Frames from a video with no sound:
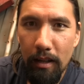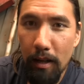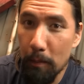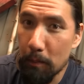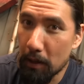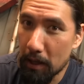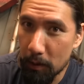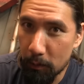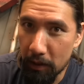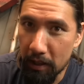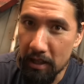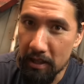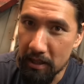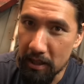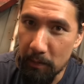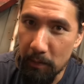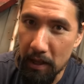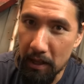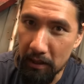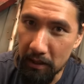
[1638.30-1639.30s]
And by the way, his
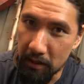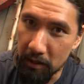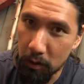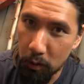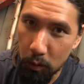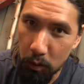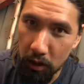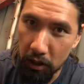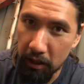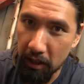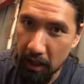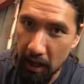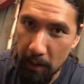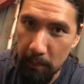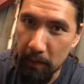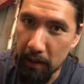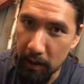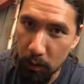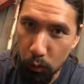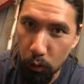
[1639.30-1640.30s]
email is quirk
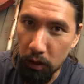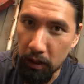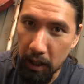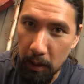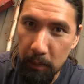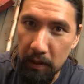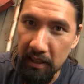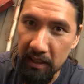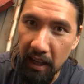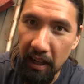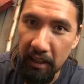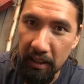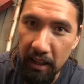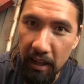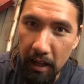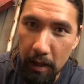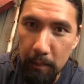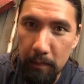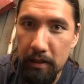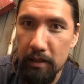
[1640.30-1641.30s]
at
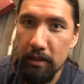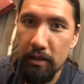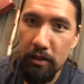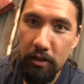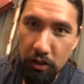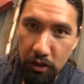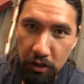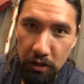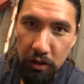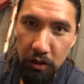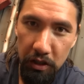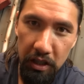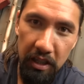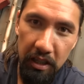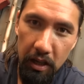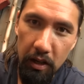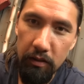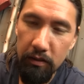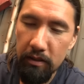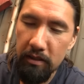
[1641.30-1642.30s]
miniwargaming.com just so
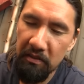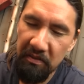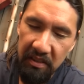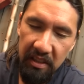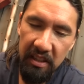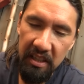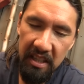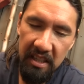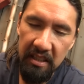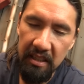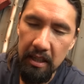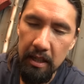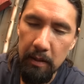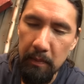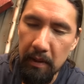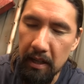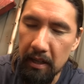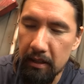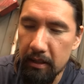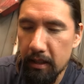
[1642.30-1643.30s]
you know. It's very easy
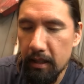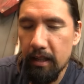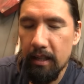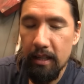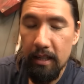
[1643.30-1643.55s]
email.